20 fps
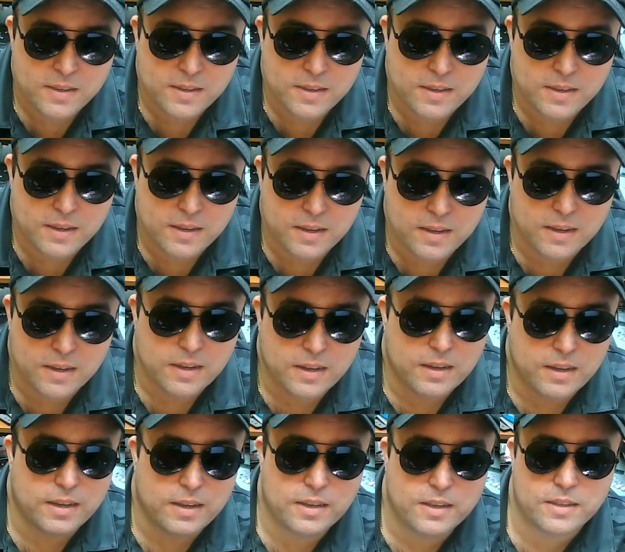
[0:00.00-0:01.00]

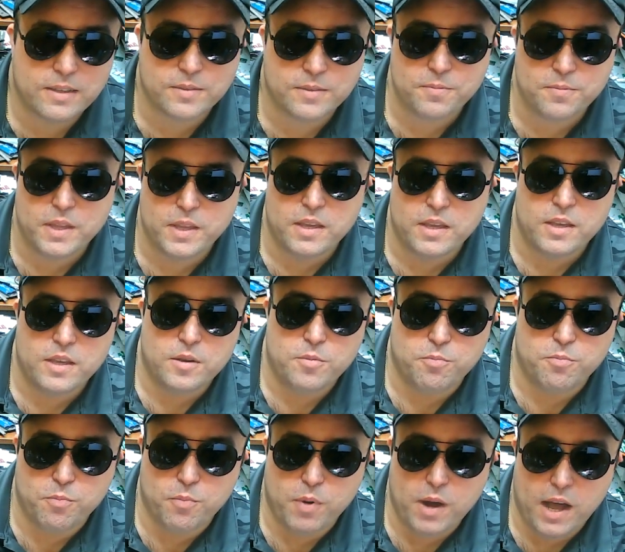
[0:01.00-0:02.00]
uh,
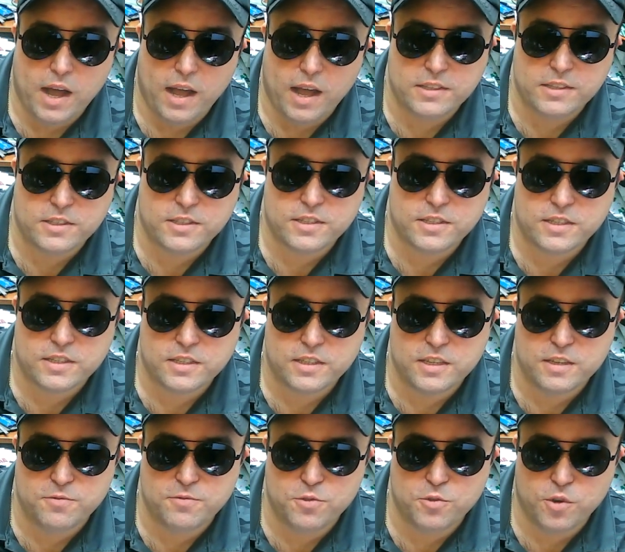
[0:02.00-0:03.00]
but
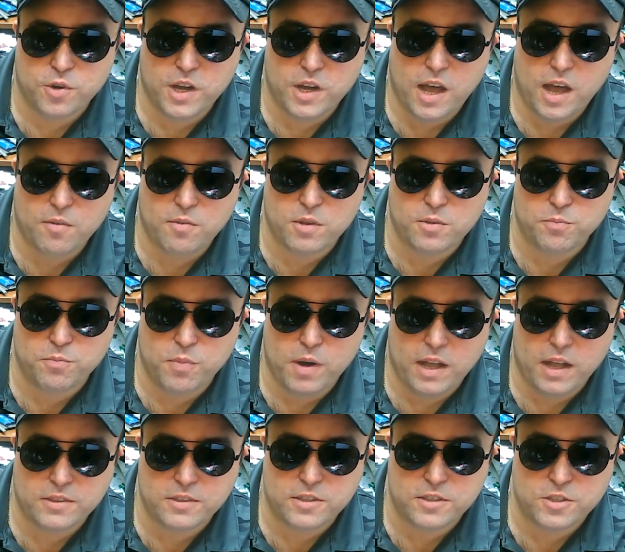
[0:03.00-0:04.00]
if you haven't
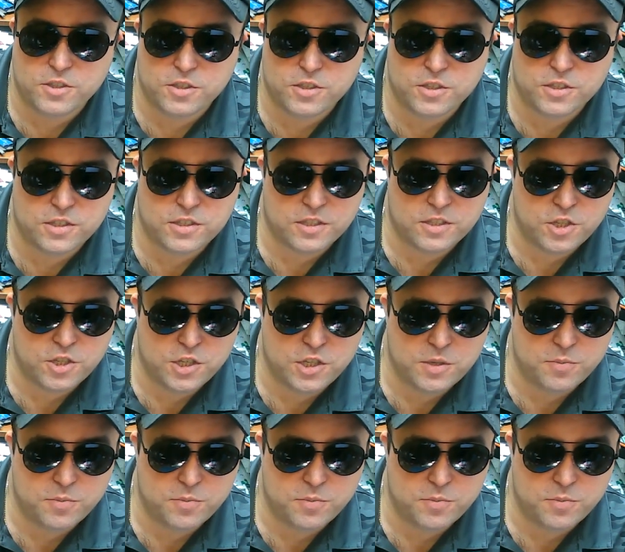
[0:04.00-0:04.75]
bought this chip